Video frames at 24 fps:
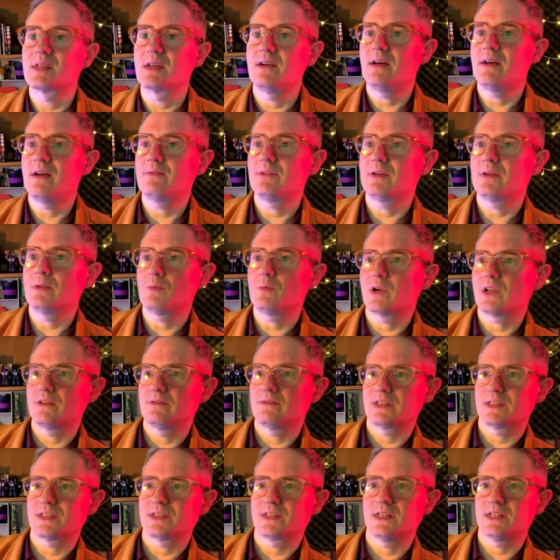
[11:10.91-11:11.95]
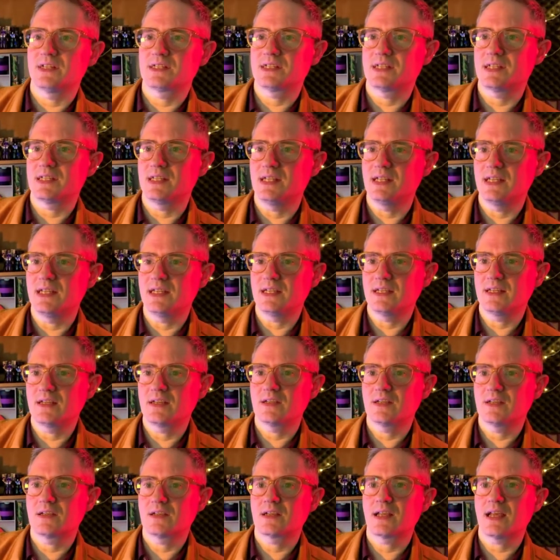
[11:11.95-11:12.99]
So every 1 over 30,
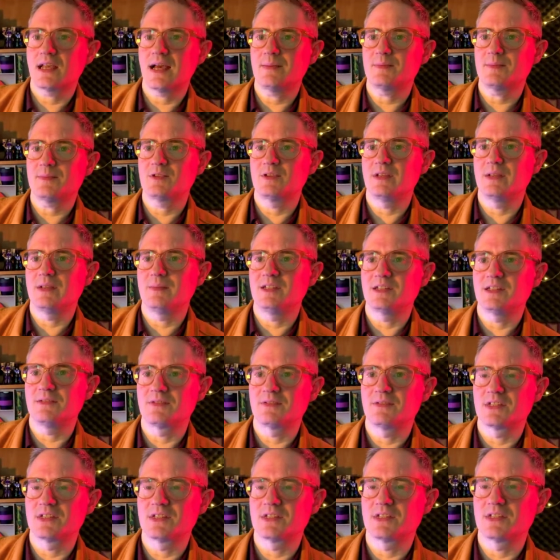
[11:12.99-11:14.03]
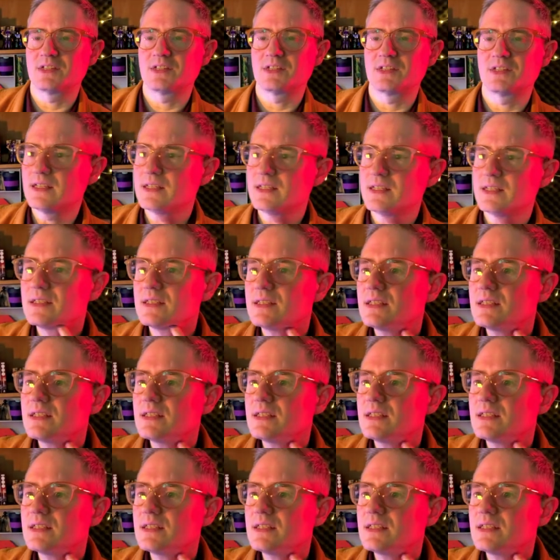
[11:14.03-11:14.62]
capture an image of the screen.